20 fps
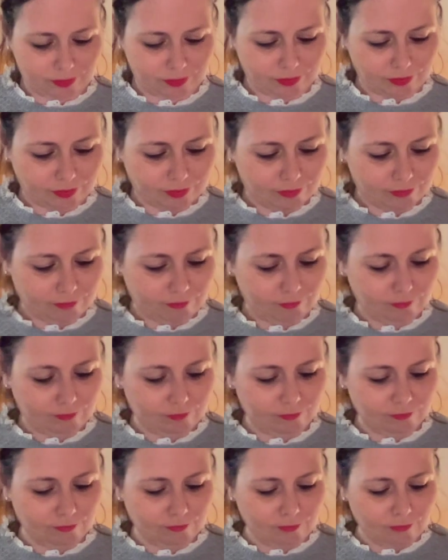
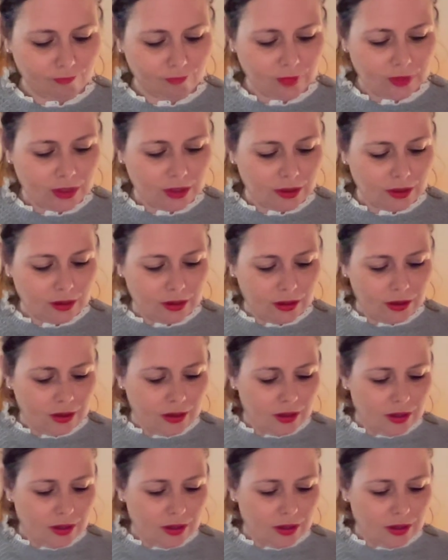Nobody speaks.